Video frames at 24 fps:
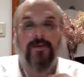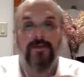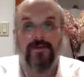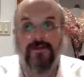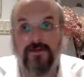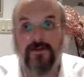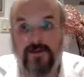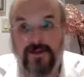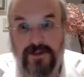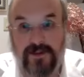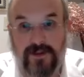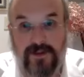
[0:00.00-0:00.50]
So
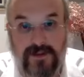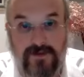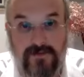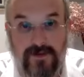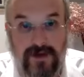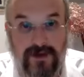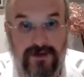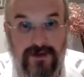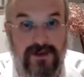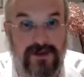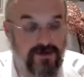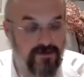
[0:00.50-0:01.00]
it's not just
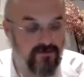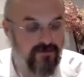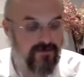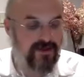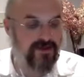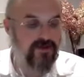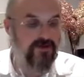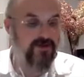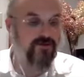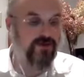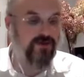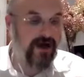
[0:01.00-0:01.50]
cement, it's
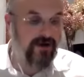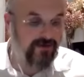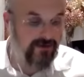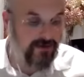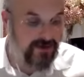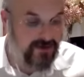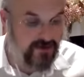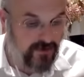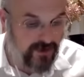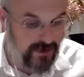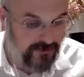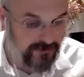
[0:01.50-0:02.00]
mixed with gravel
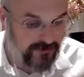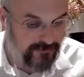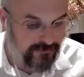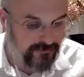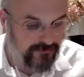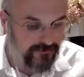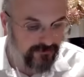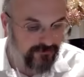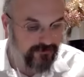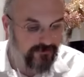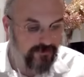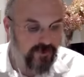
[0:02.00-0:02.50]
as well,
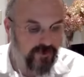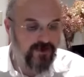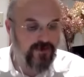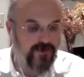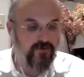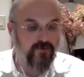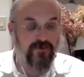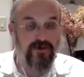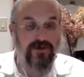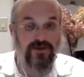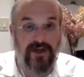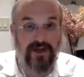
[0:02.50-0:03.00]

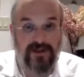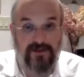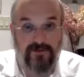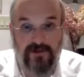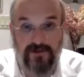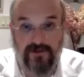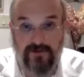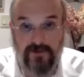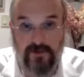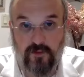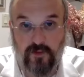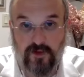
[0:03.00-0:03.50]
which takes up
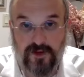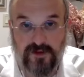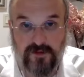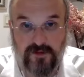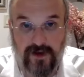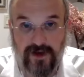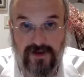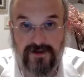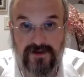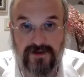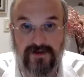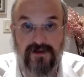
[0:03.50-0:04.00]
therefore more
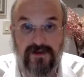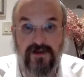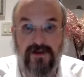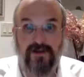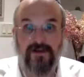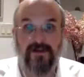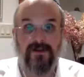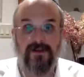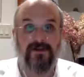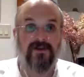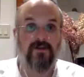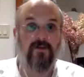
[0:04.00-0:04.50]
space.
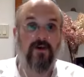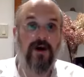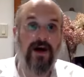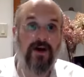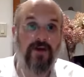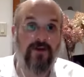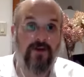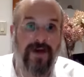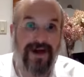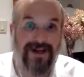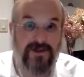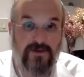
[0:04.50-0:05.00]
So
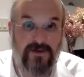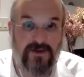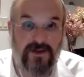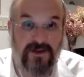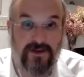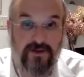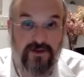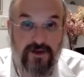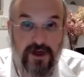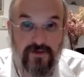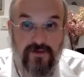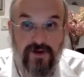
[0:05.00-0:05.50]
either that's we you need a
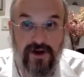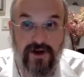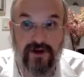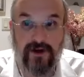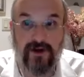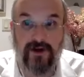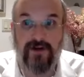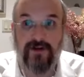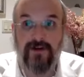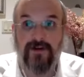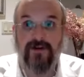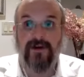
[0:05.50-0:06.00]
tefach
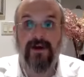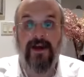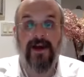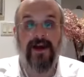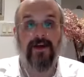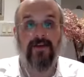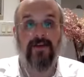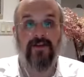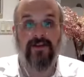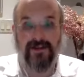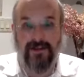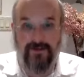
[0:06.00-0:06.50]

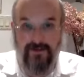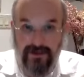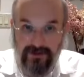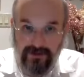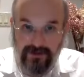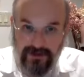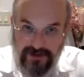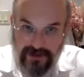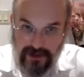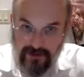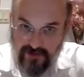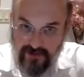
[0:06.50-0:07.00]
and the cement
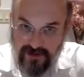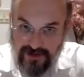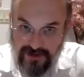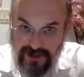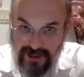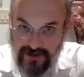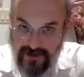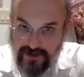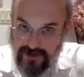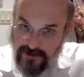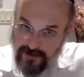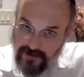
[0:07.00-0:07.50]
itself needs
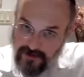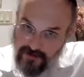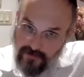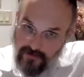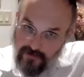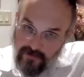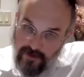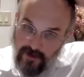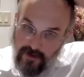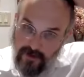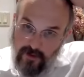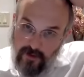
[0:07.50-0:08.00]
less,
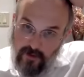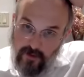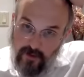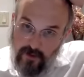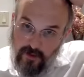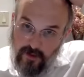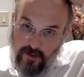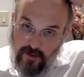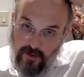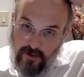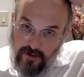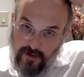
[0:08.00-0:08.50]

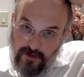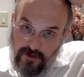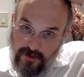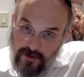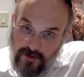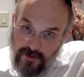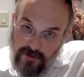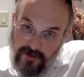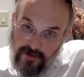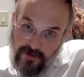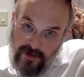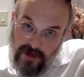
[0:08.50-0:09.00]
or
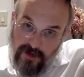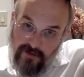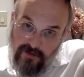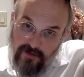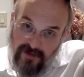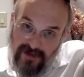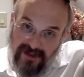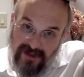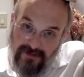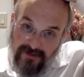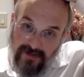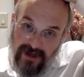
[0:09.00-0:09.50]
if the
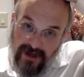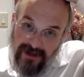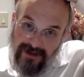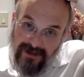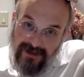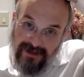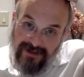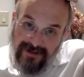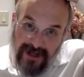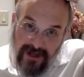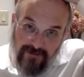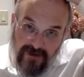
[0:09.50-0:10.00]
cement
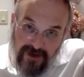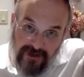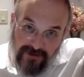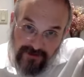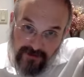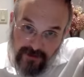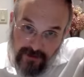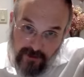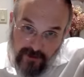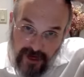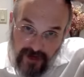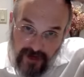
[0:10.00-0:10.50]
needs tefach, then
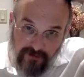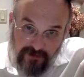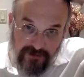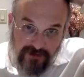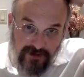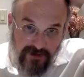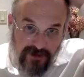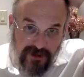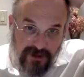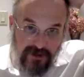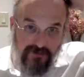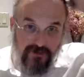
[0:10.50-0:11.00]
the gravel
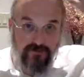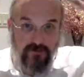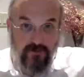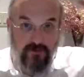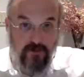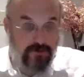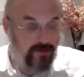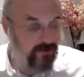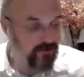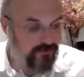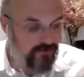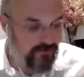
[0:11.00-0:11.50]
needs even
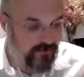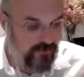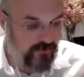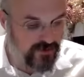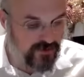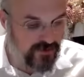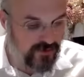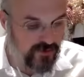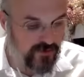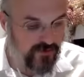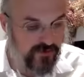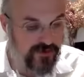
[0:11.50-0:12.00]
more. Those are
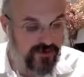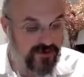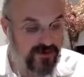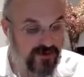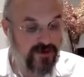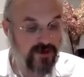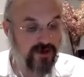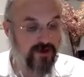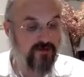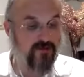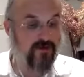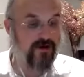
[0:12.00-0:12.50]
the two versions in
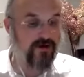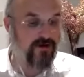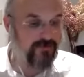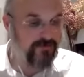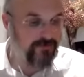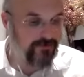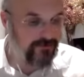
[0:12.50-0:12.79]
the Gemara.